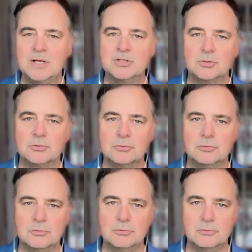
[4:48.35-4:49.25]
So
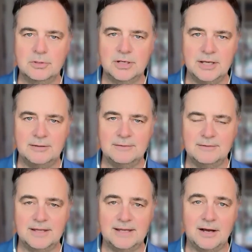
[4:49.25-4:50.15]
again,
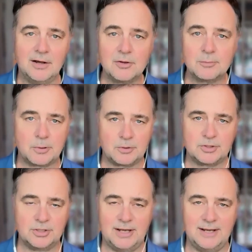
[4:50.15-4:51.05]
the other
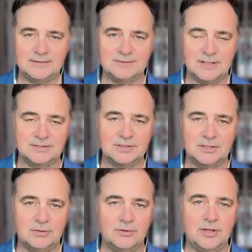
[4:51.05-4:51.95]
person has a
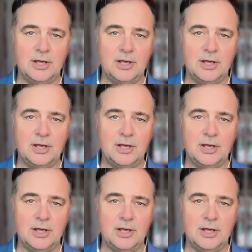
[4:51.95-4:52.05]
skill,